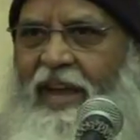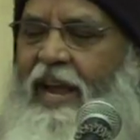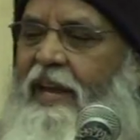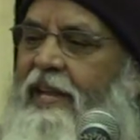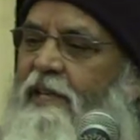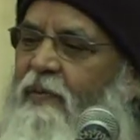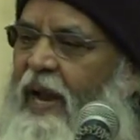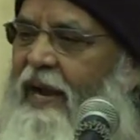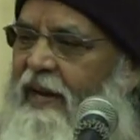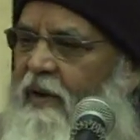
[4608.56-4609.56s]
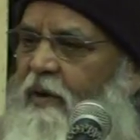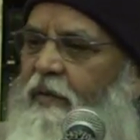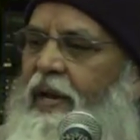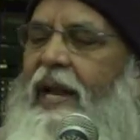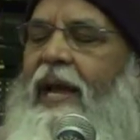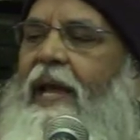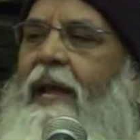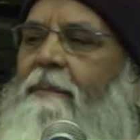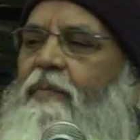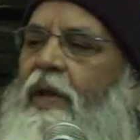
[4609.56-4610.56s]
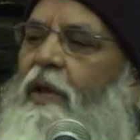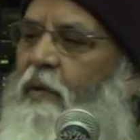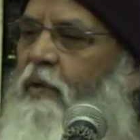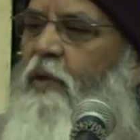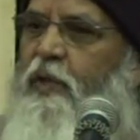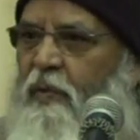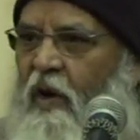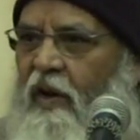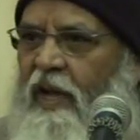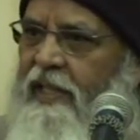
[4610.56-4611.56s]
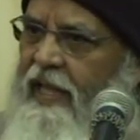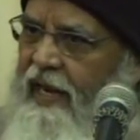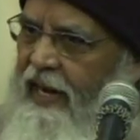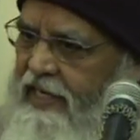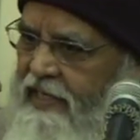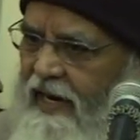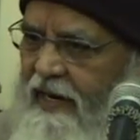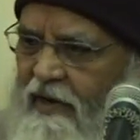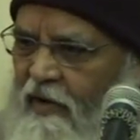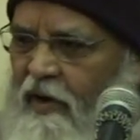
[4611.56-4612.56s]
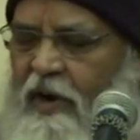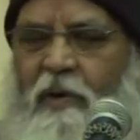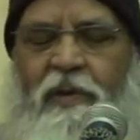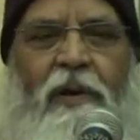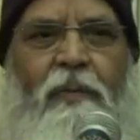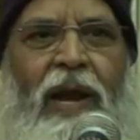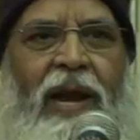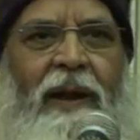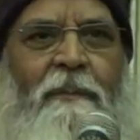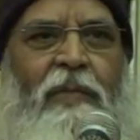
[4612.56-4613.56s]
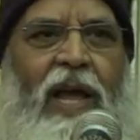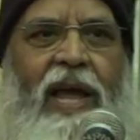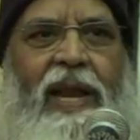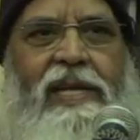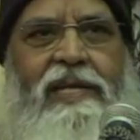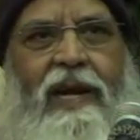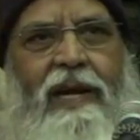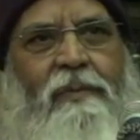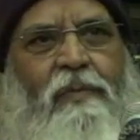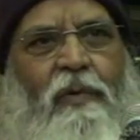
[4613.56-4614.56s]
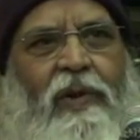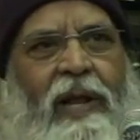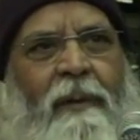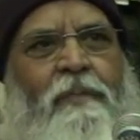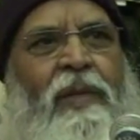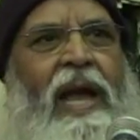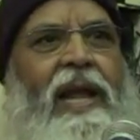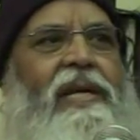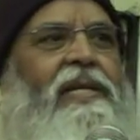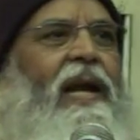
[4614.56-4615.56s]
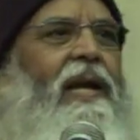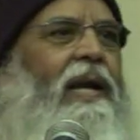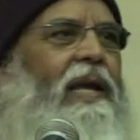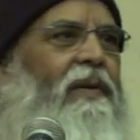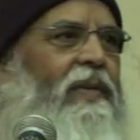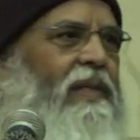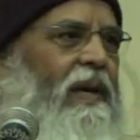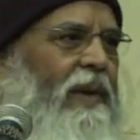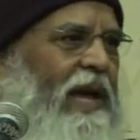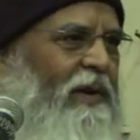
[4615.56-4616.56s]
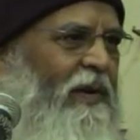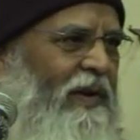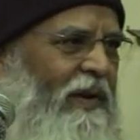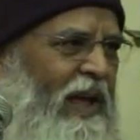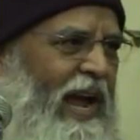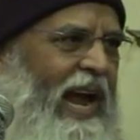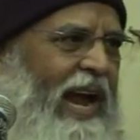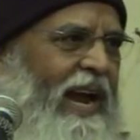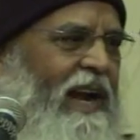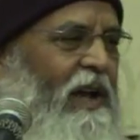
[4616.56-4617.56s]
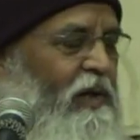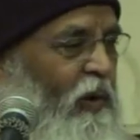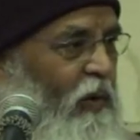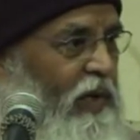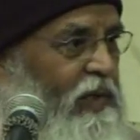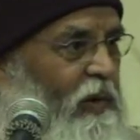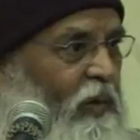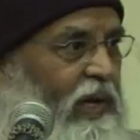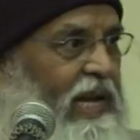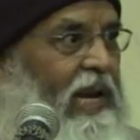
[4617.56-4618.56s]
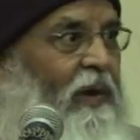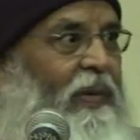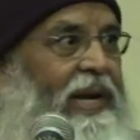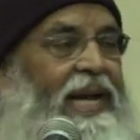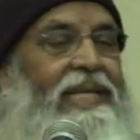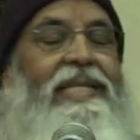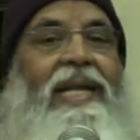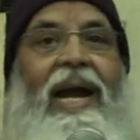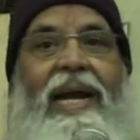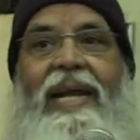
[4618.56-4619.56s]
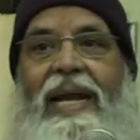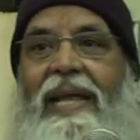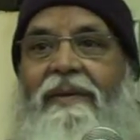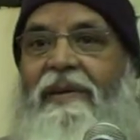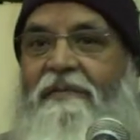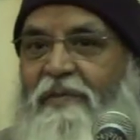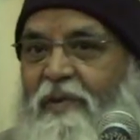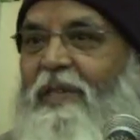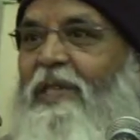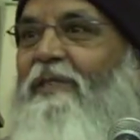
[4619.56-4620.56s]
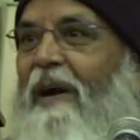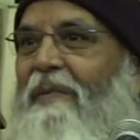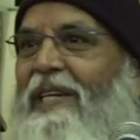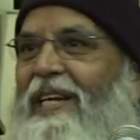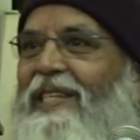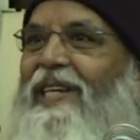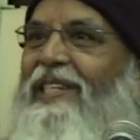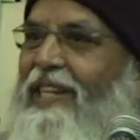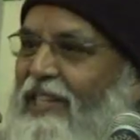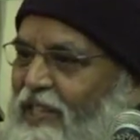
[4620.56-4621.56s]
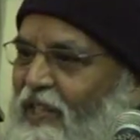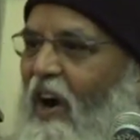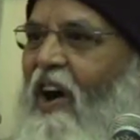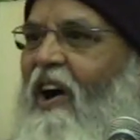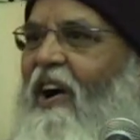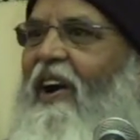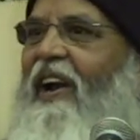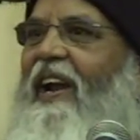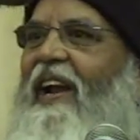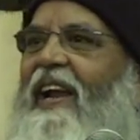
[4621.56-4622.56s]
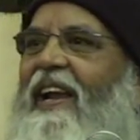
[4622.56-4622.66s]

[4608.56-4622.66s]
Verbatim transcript: And this plant, you know, when I came, it was so small. Then I started talking to the plant and I started pruning and I started giving the manure. And slowly, slowly, now it has started giving fruits from it. It is such a joy.